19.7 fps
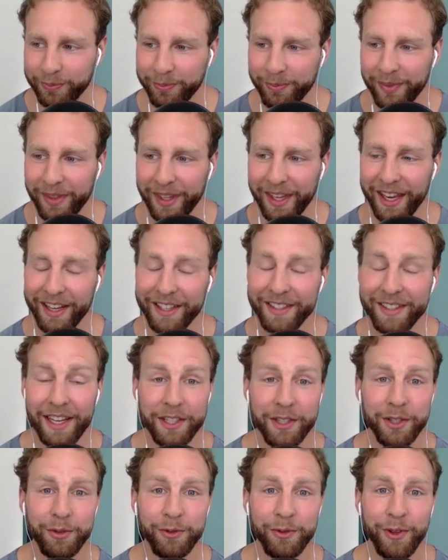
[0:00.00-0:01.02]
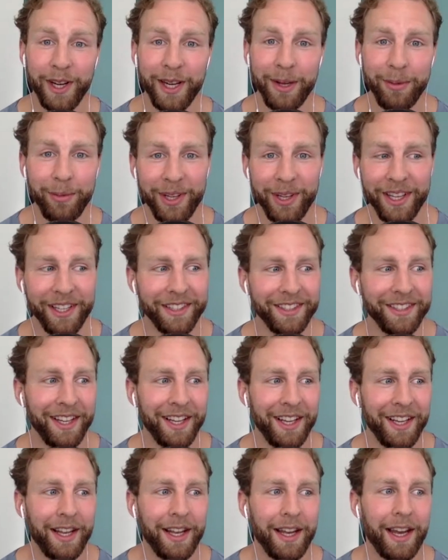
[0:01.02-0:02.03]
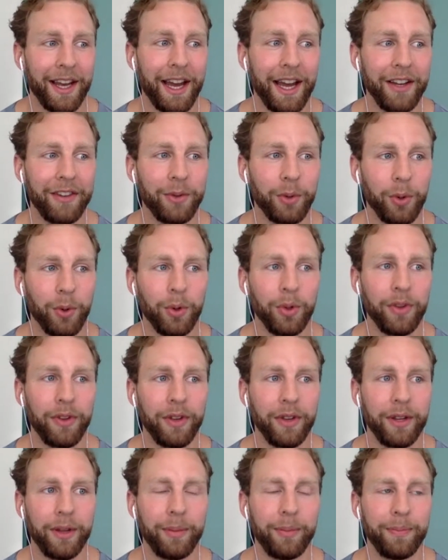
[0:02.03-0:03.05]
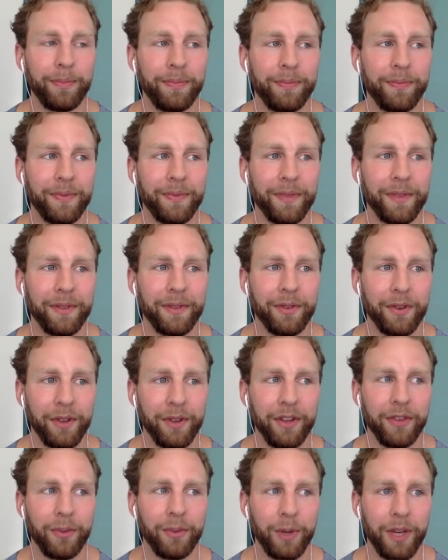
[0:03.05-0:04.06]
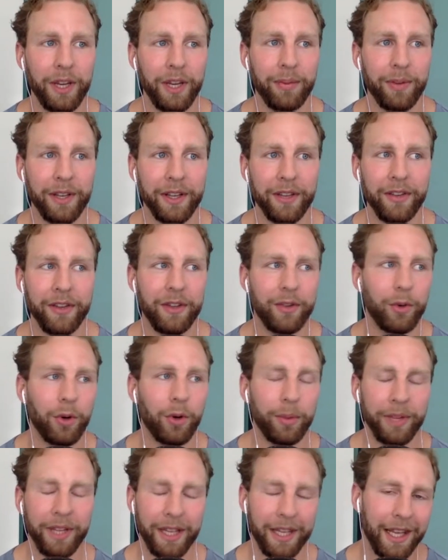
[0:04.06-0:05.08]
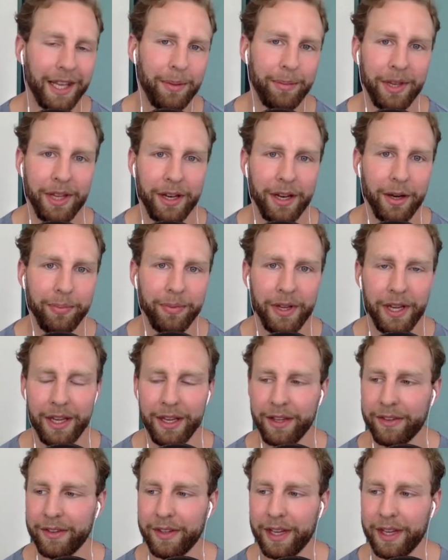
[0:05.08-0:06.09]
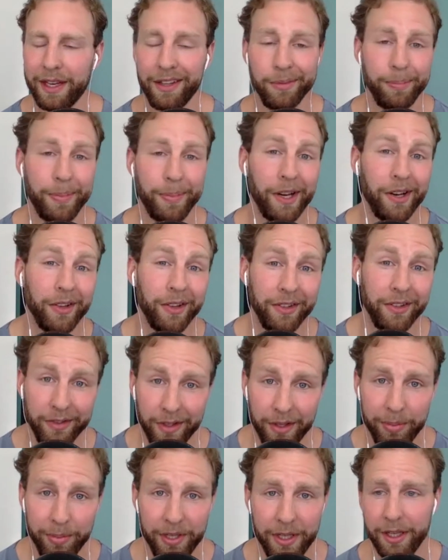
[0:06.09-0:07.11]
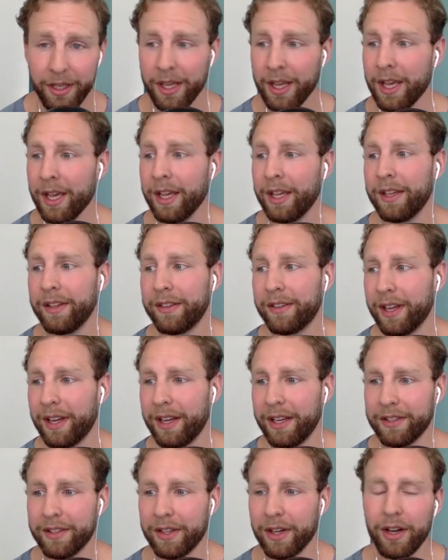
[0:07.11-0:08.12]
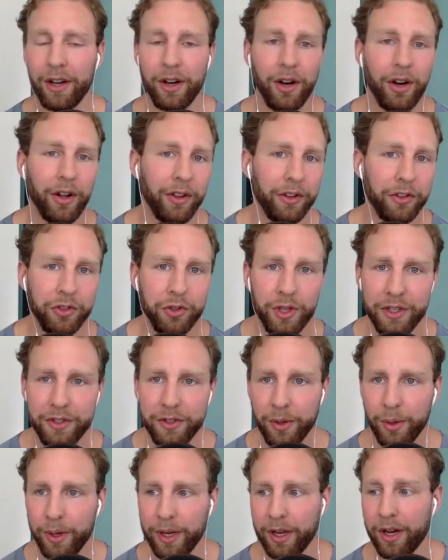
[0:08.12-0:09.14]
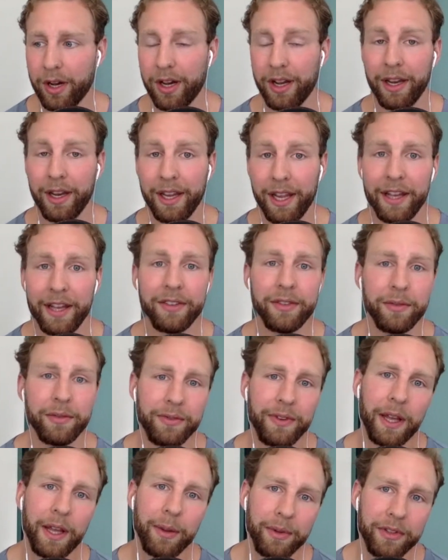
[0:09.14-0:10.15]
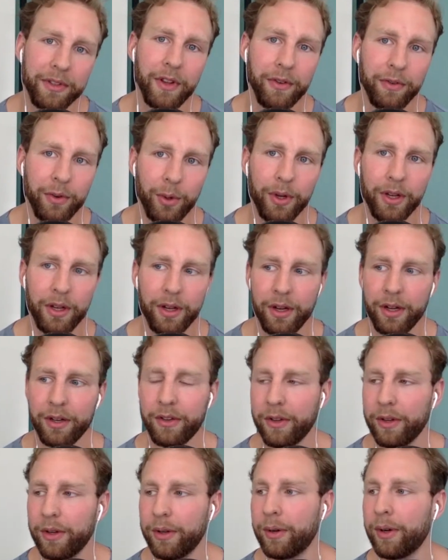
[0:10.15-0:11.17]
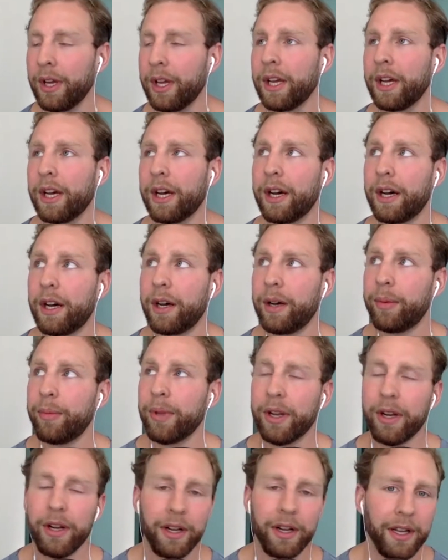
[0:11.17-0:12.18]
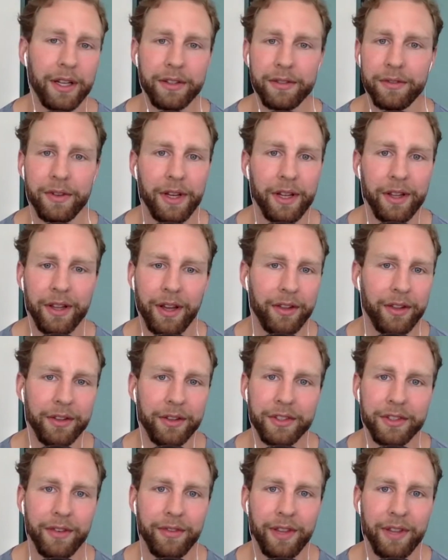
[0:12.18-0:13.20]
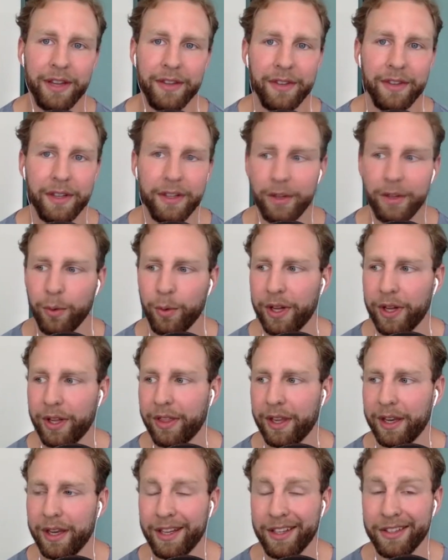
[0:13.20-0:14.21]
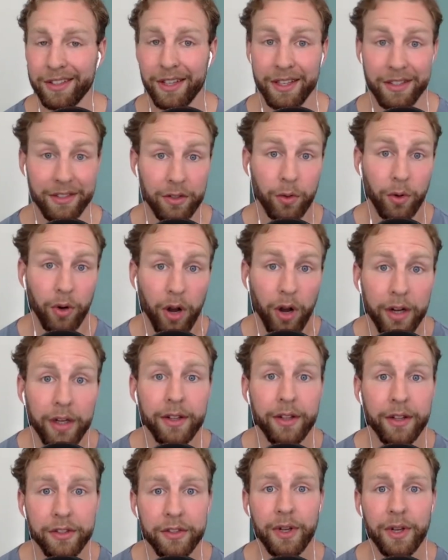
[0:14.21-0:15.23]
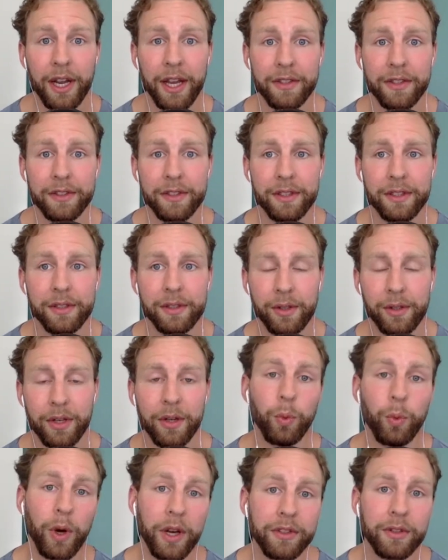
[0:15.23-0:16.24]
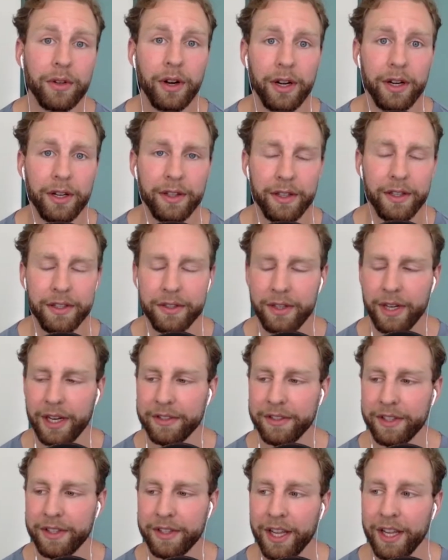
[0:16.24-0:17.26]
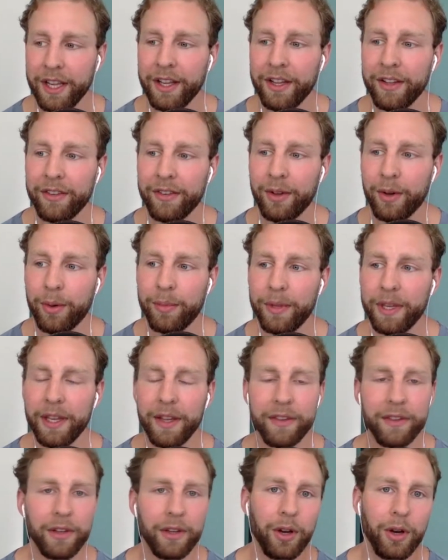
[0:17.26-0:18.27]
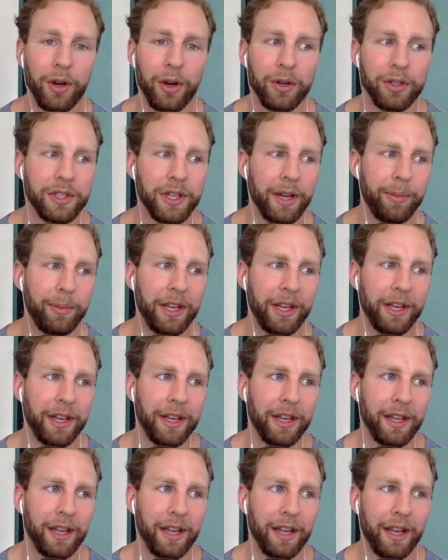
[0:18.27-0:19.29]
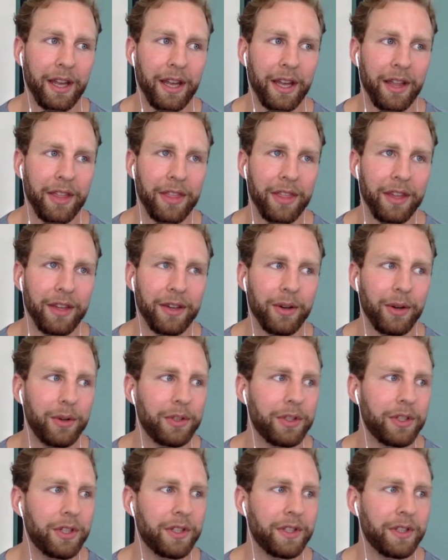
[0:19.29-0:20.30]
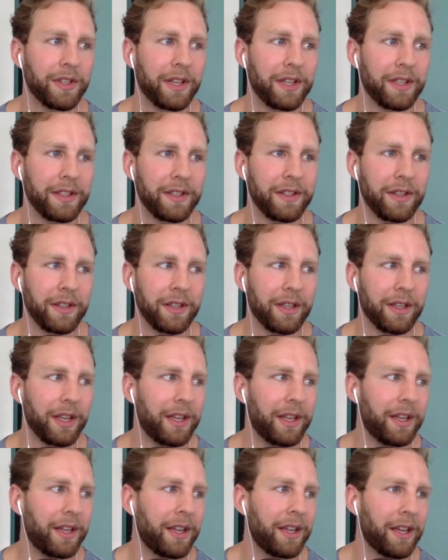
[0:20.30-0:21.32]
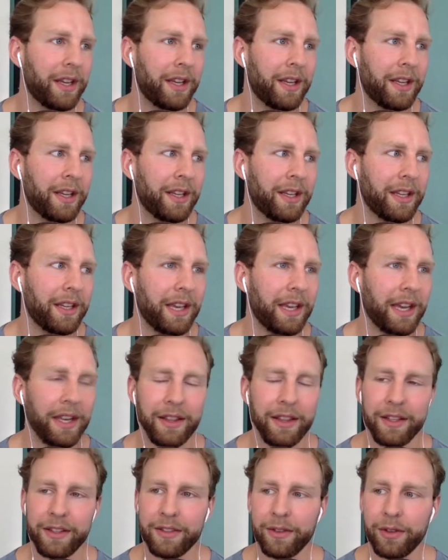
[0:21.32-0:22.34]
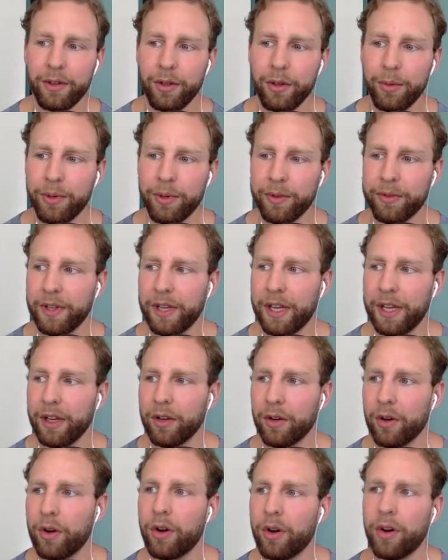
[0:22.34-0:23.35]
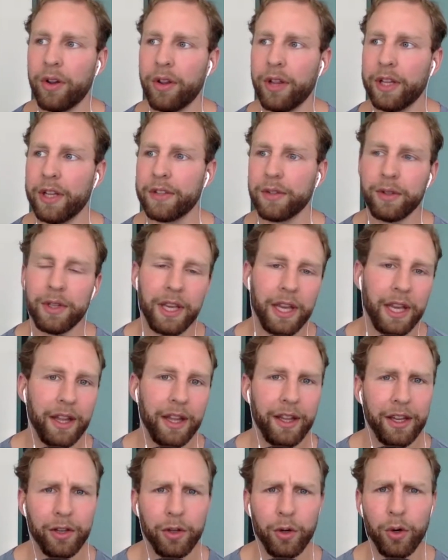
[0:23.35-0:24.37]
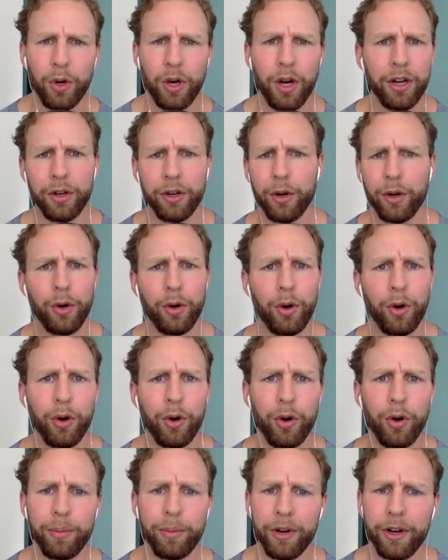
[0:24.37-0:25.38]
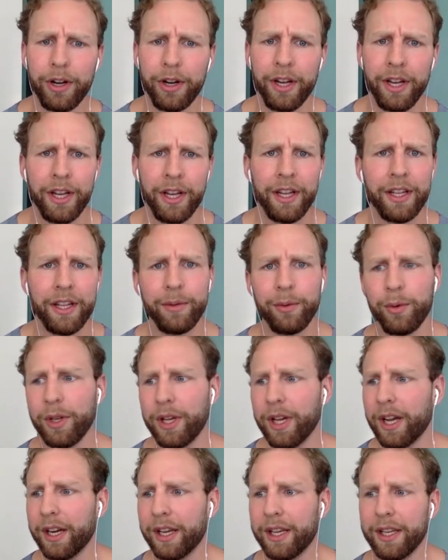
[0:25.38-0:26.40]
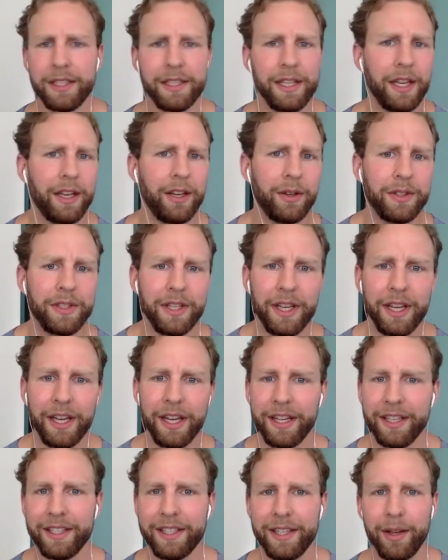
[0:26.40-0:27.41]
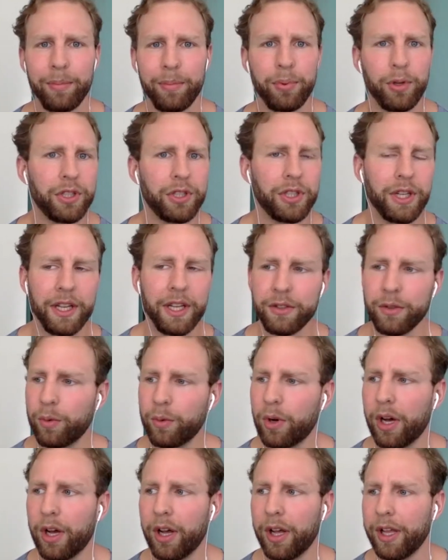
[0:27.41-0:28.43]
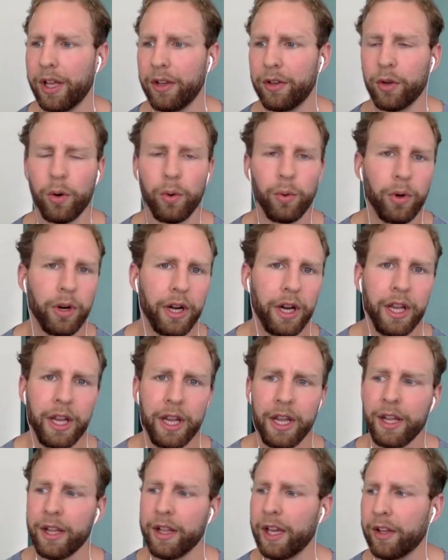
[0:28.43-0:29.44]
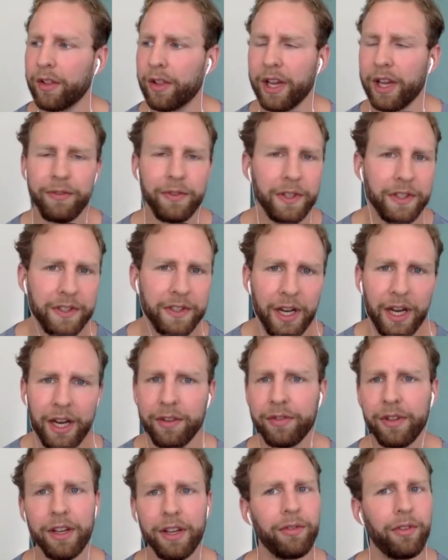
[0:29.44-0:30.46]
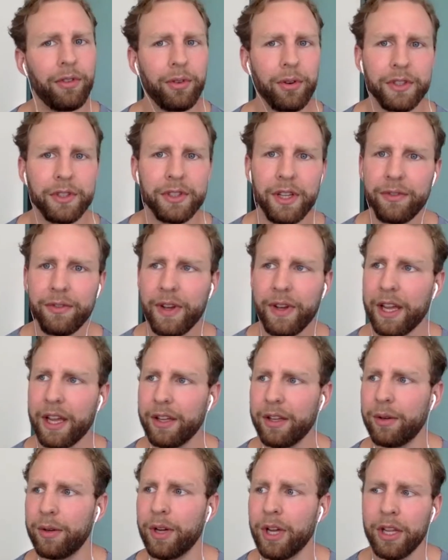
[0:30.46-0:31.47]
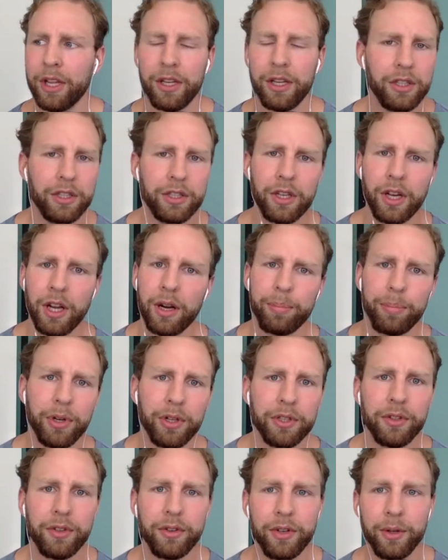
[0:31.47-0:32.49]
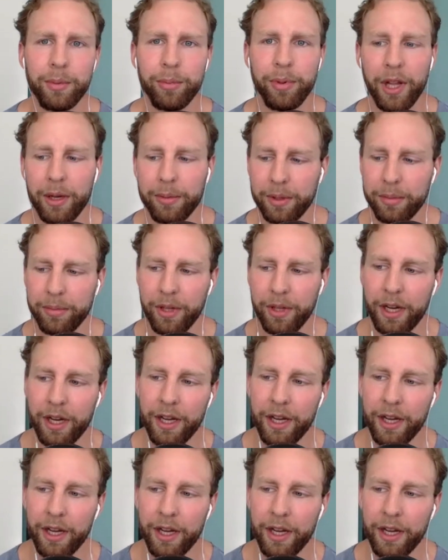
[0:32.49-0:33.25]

And it's actually funny because I told him for this week, because he gave me an update. He said he's barely sleeping. He said he's got all this stress going on. He has some family stuff going on too, and all kinds of other stuff that he's dealing with. And he's chronically stressed. Or he was chronically stressed. Yeah. So me as a coach, I think coaches can get in this loop of saying, oh, that's okay, go hard or go home, or we got to continue to push against the wall, and don't worry, life is tough, life will throw stuff at you, you just got to push through, blah blah blah.